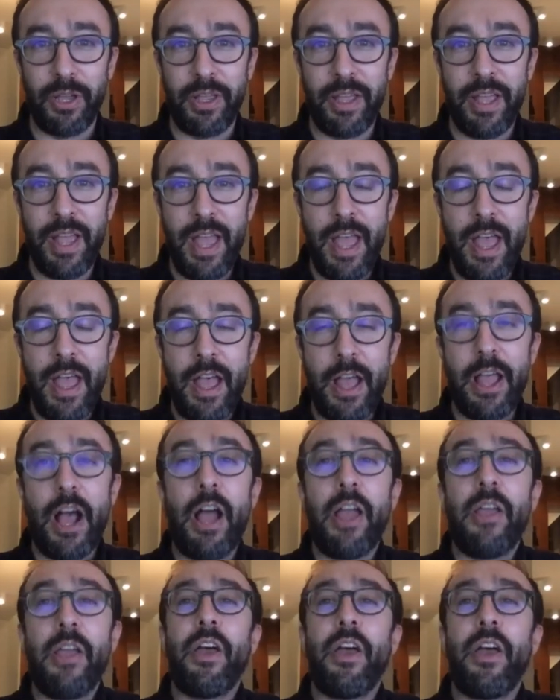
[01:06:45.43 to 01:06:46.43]
I,
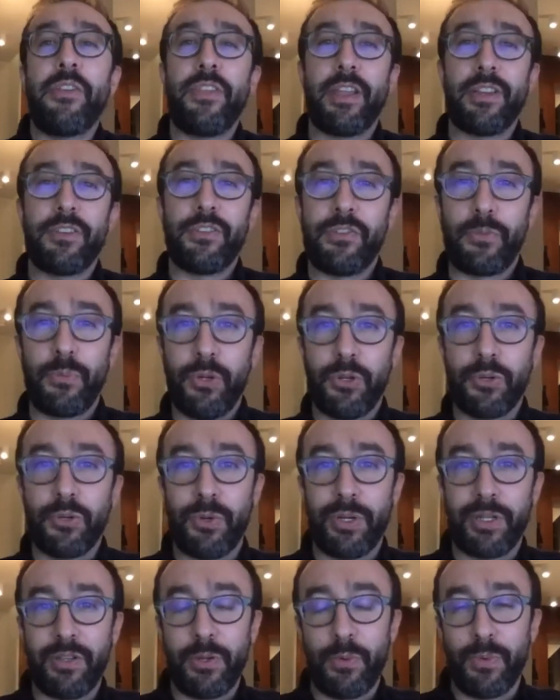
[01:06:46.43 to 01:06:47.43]
I, I think just real
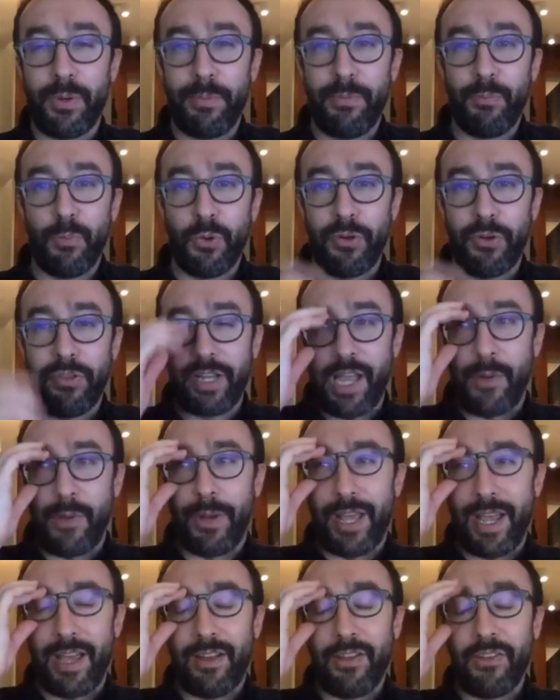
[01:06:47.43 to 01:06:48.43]
quickly, one more thing I
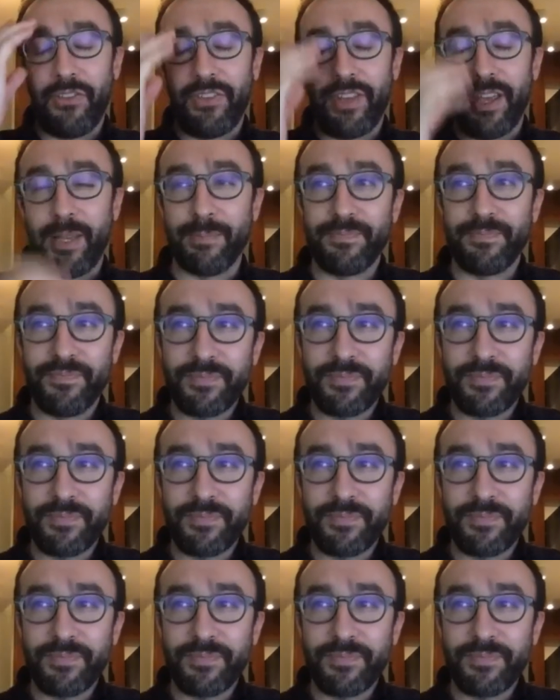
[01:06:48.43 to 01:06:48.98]
would add is that